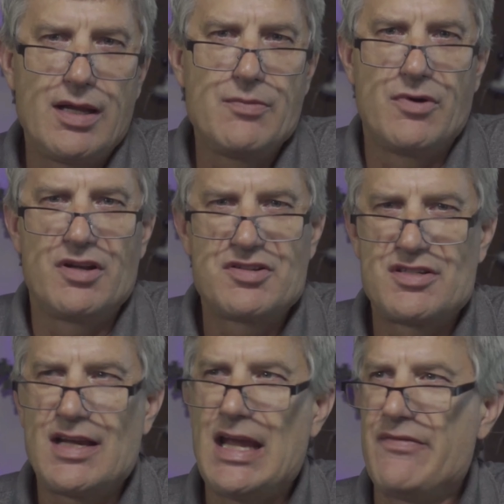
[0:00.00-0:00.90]
would have
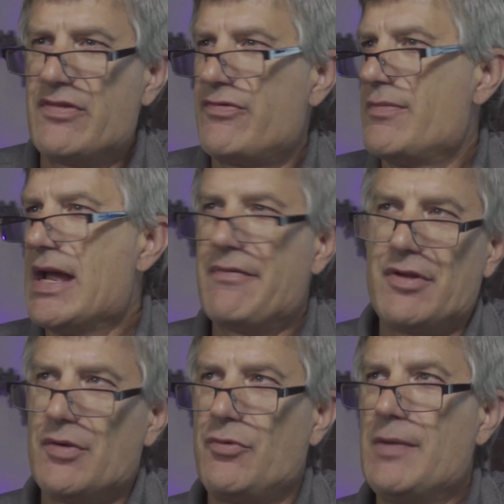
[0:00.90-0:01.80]
saved from
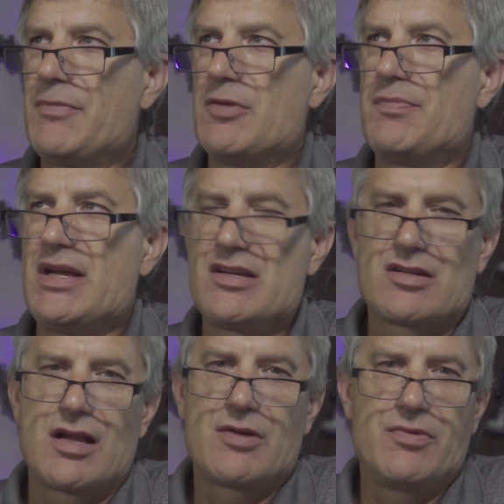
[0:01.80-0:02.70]
having to rip the
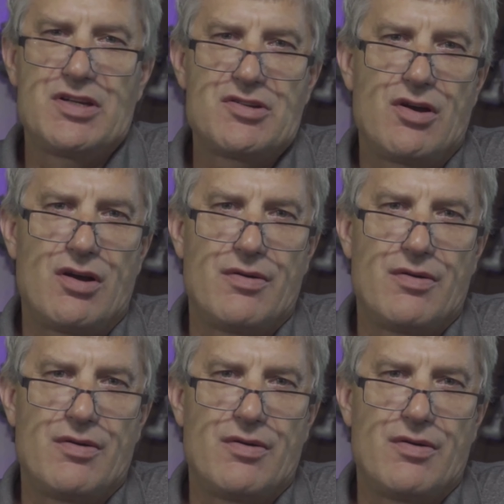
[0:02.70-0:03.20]
piece like we saw.